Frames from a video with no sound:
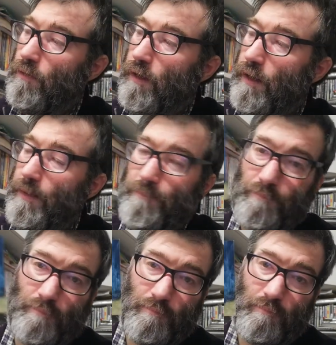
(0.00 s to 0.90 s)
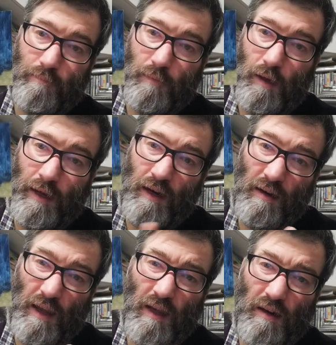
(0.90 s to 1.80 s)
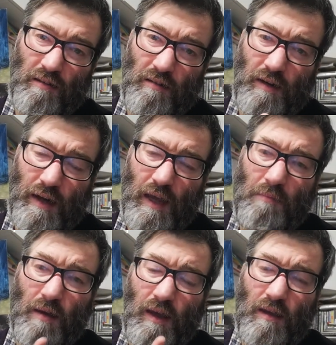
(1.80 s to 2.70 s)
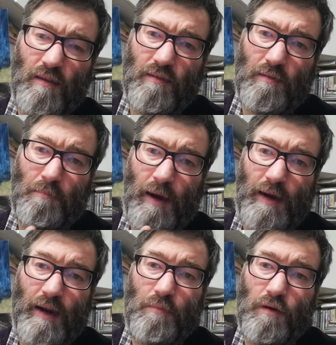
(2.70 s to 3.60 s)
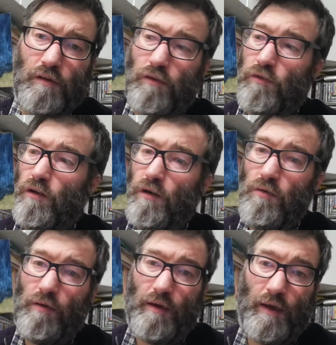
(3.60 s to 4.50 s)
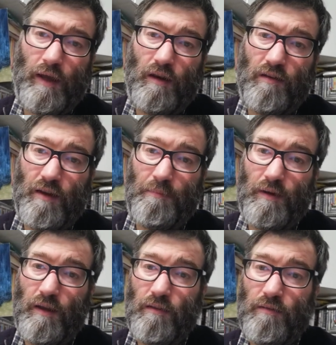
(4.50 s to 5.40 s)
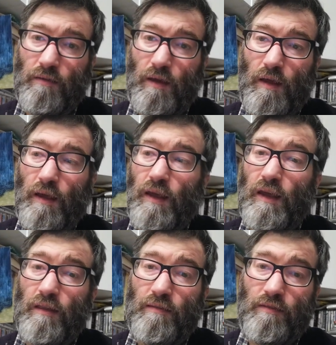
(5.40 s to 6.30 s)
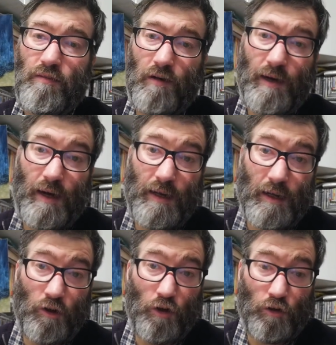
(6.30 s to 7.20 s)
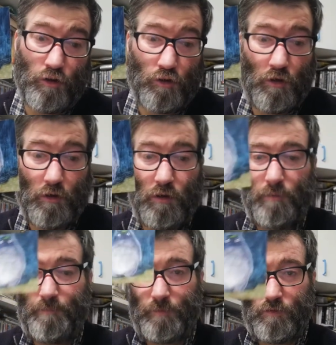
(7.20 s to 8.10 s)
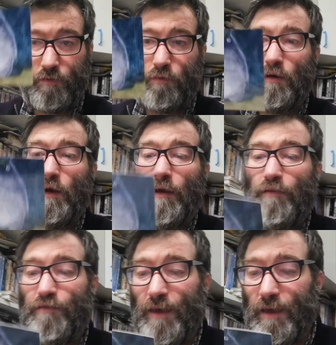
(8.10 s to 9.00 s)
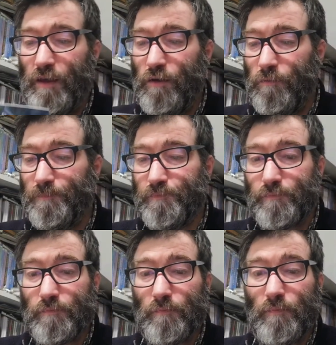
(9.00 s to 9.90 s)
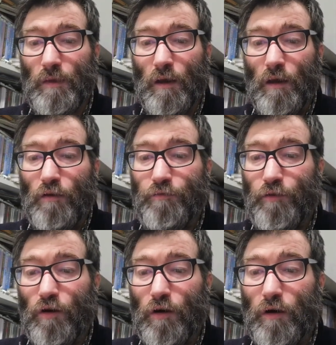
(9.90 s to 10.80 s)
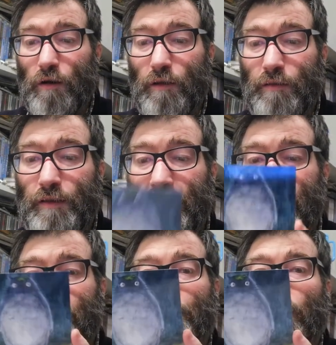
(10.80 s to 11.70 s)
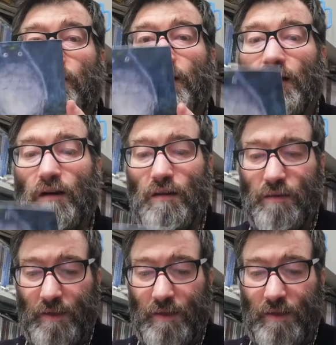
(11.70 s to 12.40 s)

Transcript: Okay. In English, the name is My Neighbor Totoro. In Japanese, it's Tonari no Totoro. So, thank you for this postcard.